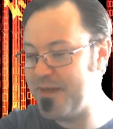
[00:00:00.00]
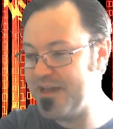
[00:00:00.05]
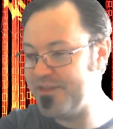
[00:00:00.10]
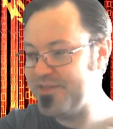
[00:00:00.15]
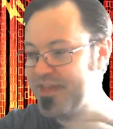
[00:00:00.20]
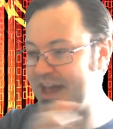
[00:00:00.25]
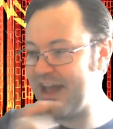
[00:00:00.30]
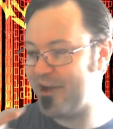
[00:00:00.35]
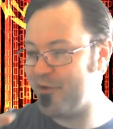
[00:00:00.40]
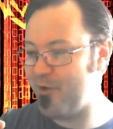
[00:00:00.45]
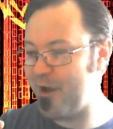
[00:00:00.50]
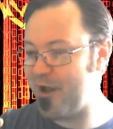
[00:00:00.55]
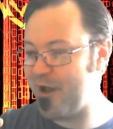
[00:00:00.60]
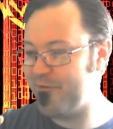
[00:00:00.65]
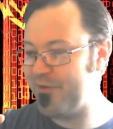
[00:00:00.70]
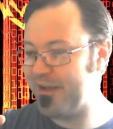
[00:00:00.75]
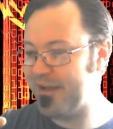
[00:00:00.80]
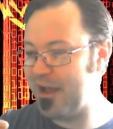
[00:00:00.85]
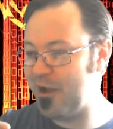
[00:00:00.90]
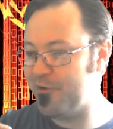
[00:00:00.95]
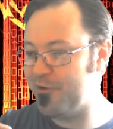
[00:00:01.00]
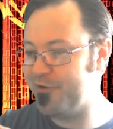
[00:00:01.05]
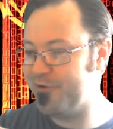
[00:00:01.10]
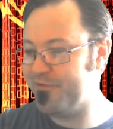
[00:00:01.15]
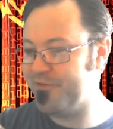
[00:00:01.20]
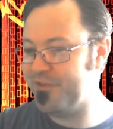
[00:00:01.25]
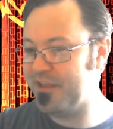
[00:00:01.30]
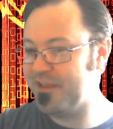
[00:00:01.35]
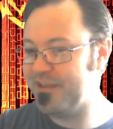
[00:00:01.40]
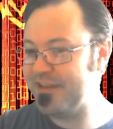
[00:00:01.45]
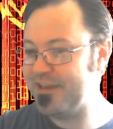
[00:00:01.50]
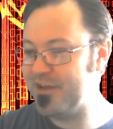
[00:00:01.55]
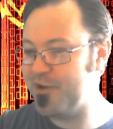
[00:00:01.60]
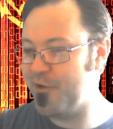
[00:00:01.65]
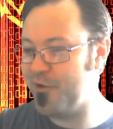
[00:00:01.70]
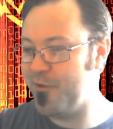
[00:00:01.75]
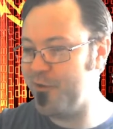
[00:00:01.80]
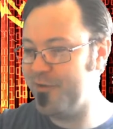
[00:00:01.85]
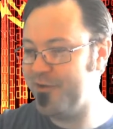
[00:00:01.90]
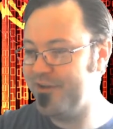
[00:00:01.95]
that graphic out of the
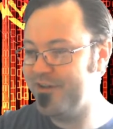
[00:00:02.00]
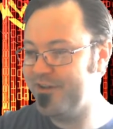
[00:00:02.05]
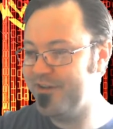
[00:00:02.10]
Leo.